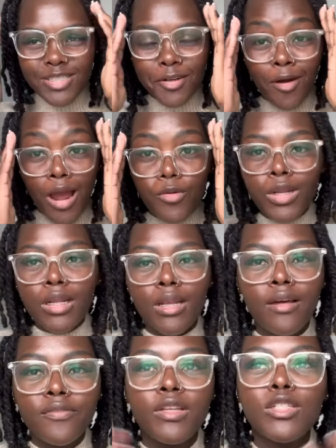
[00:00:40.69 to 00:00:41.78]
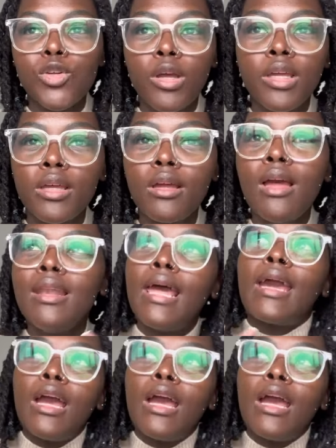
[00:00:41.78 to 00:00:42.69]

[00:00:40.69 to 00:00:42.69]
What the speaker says: You know, I really love enjoying, like,